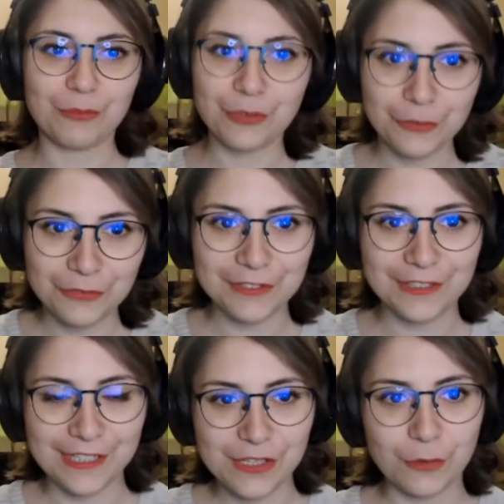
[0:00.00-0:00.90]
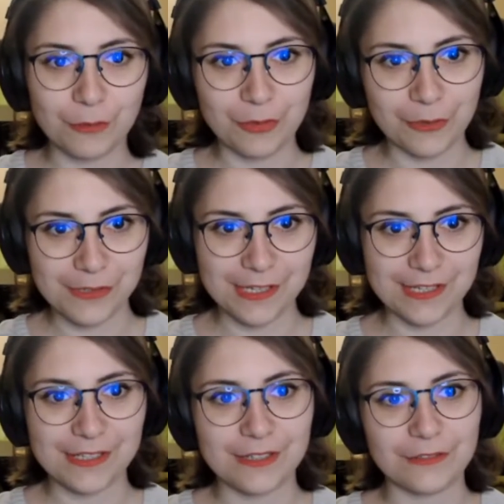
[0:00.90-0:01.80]
improved this whole
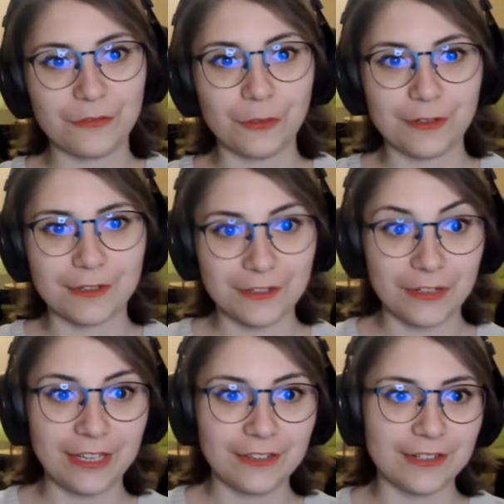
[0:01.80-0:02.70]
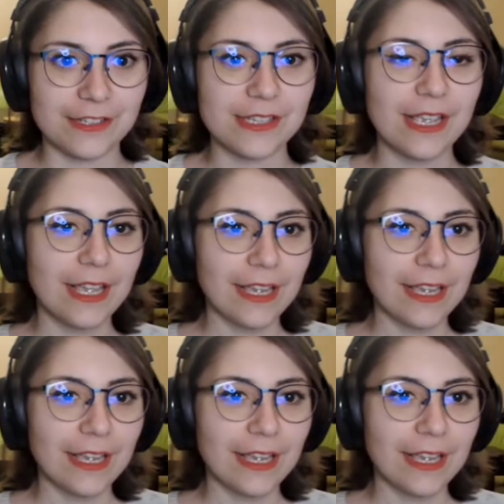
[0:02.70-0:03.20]
process for creators,